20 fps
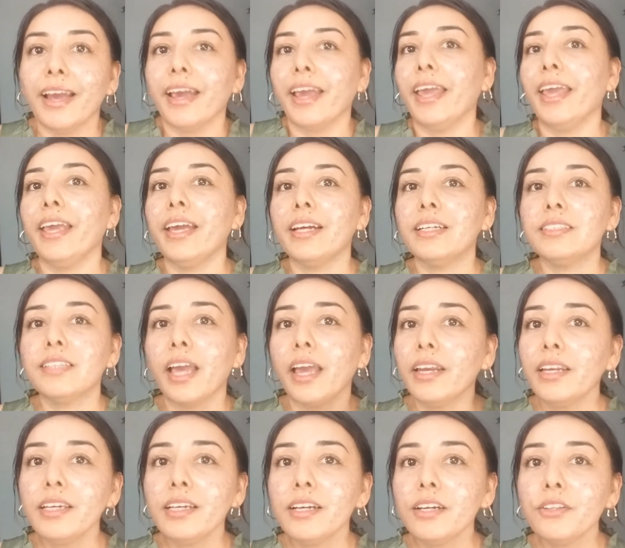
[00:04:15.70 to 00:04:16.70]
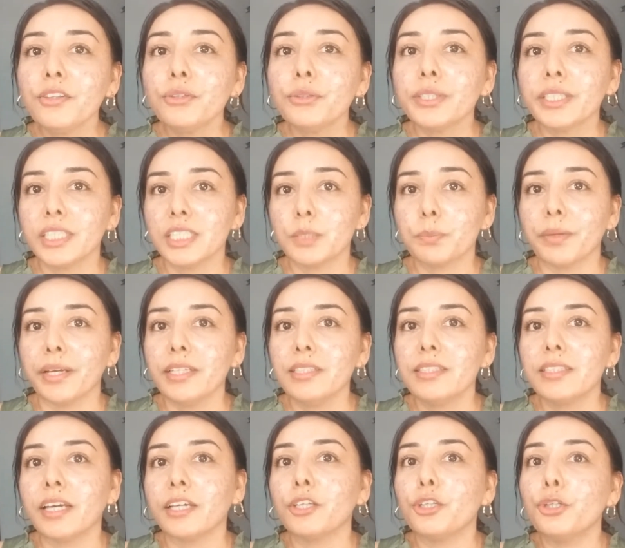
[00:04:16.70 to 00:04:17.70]
and any other expense
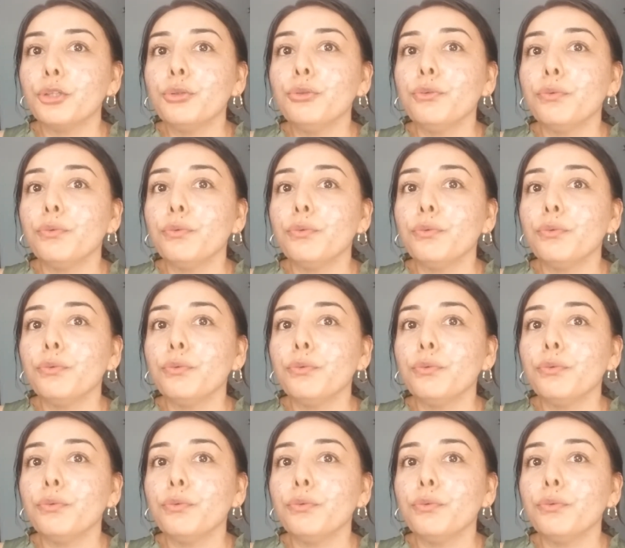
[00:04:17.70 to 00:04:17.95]
that you